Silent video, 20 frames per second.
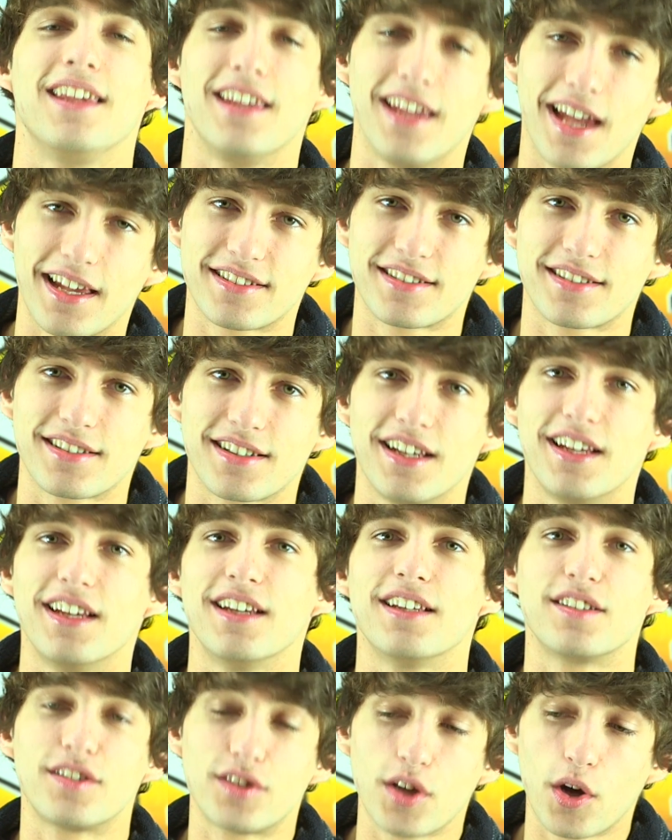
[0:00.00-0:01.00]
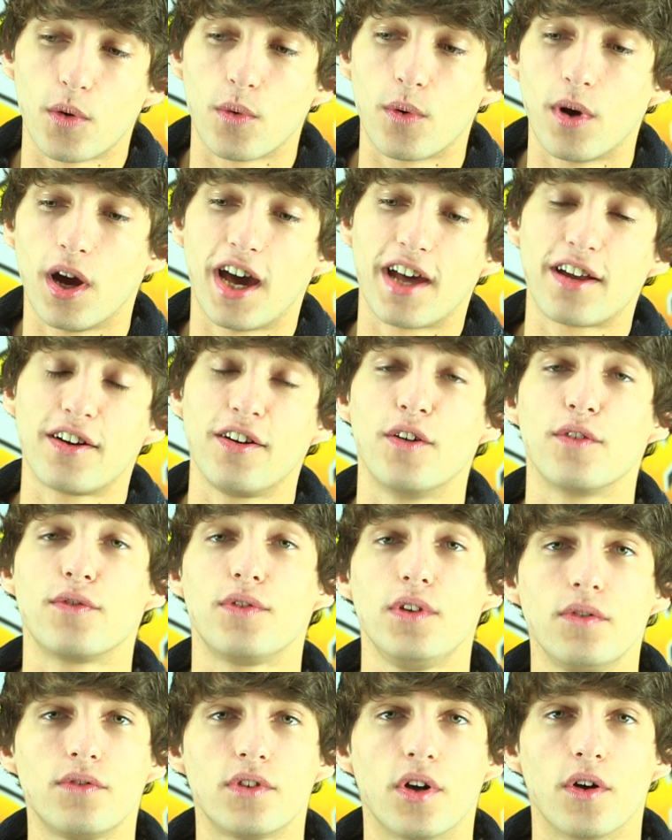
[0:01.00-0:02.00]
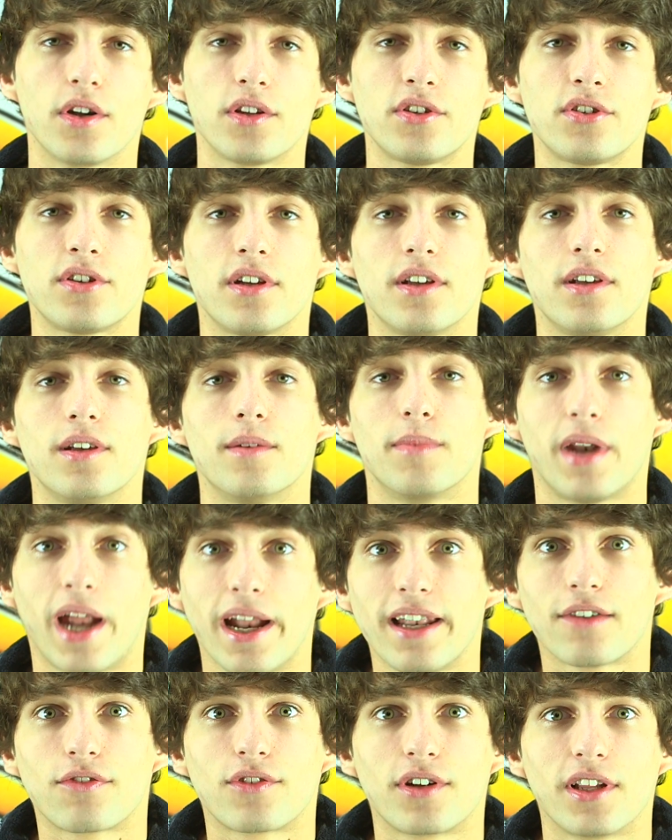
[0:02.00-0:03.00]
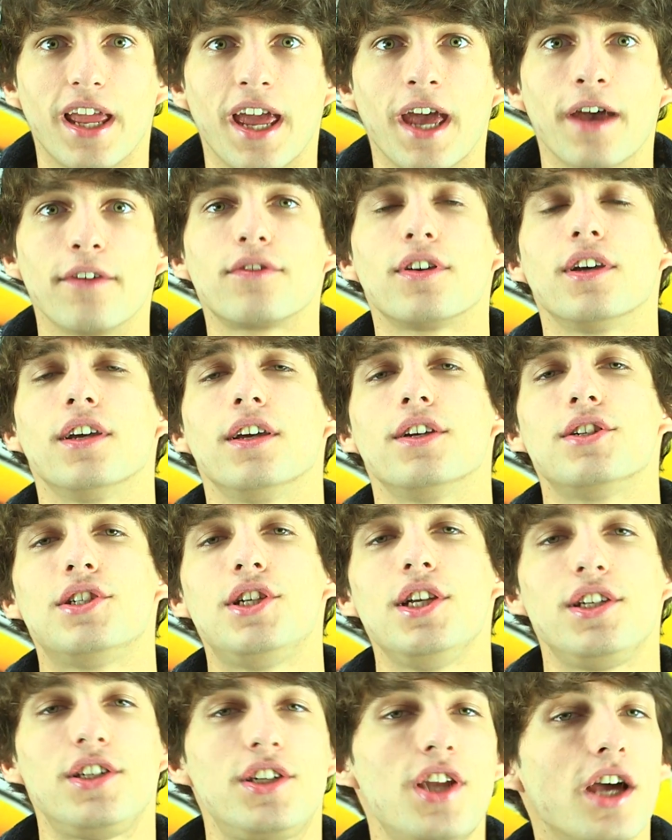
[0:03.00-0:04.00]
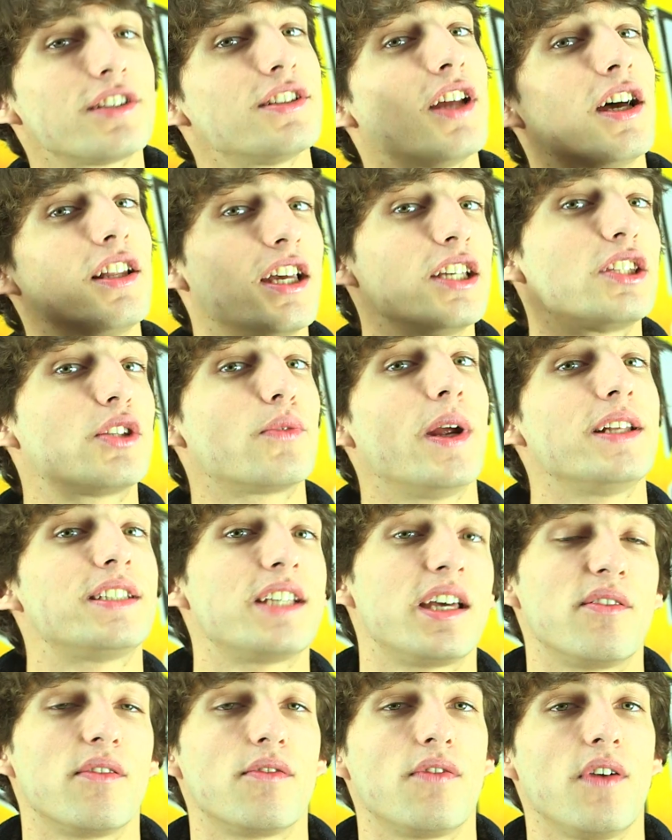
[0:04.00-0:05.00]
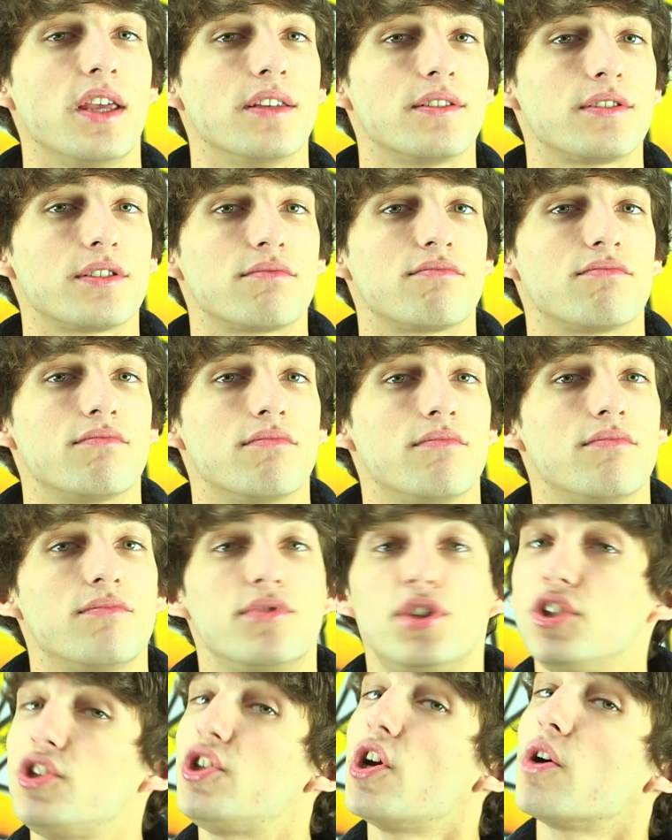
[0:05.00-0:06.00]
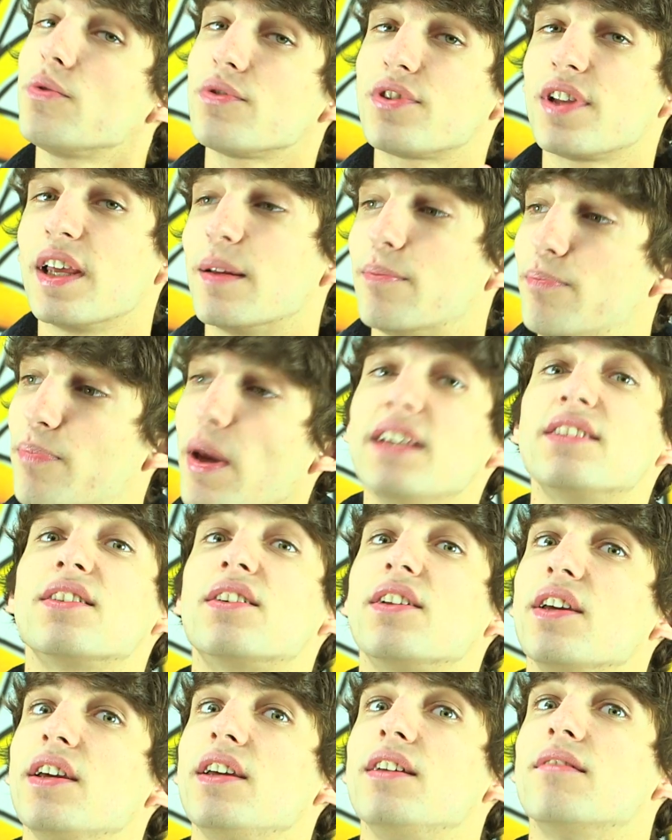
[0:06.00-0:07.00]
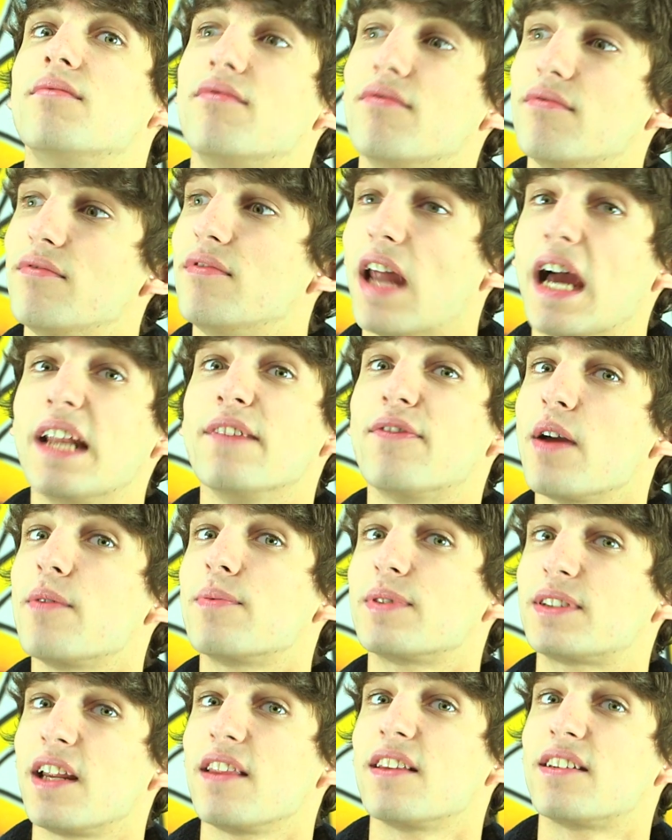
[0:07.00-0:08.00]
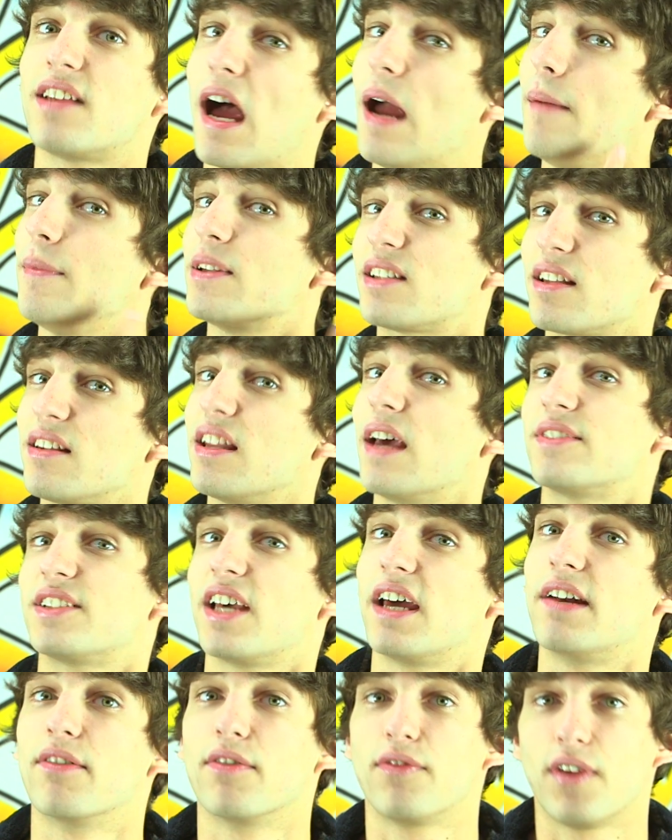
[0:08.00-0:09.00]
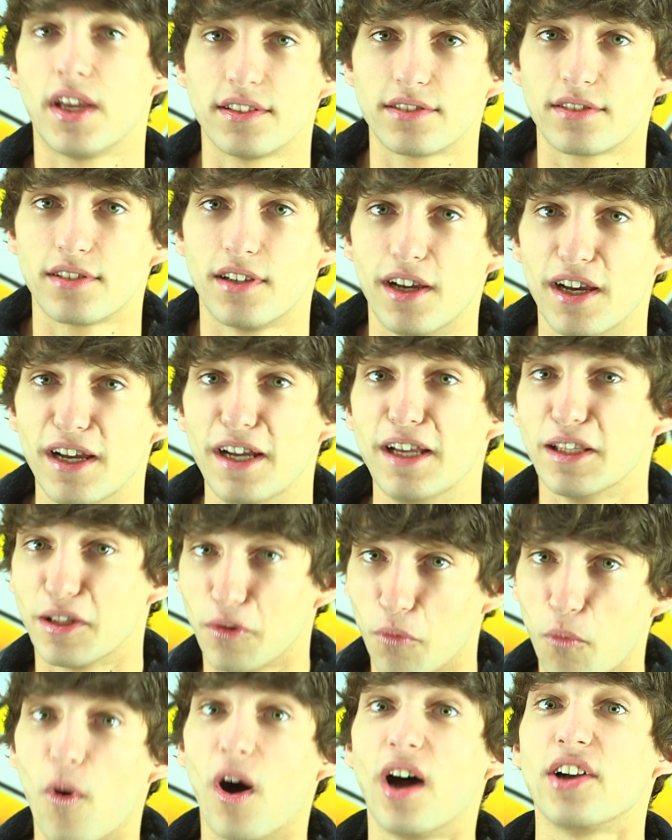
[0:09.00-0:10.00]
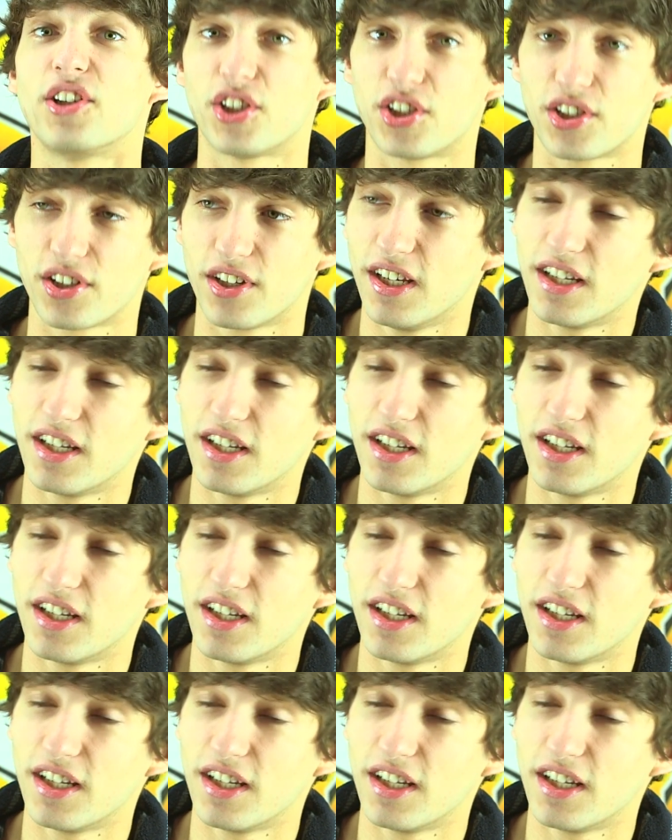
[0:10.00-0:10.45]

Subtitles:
Yes. So, I don't know if you've noticed, but I definitely have. She does not like the right side of her face. She shows, like, basically 95% of the time, it's the left side of her face. Watch.